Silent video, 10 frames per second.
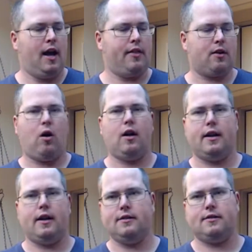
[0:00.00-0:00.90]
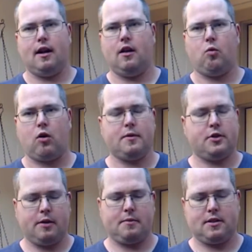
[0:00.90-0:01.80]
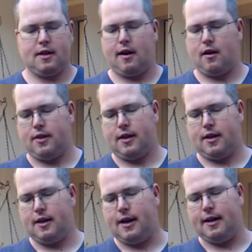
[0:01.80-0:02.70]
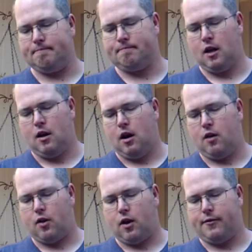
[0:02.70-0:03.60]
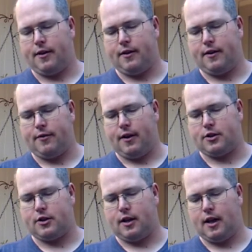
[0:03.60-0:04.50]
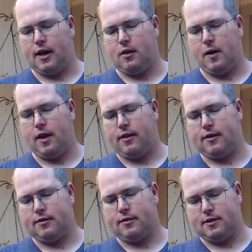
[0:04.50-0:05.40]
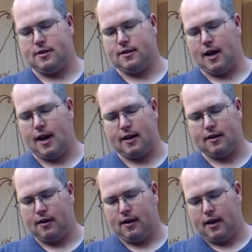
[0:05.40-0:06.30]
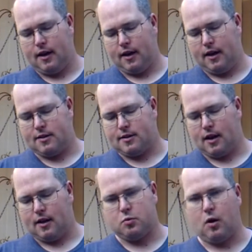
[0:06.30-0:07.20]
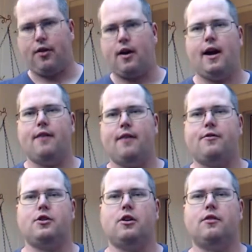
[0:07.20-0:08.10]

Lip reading: and the quality is there, the workmanship is there, the overall fit and function, and the way that this is designed is well thought out, for sure.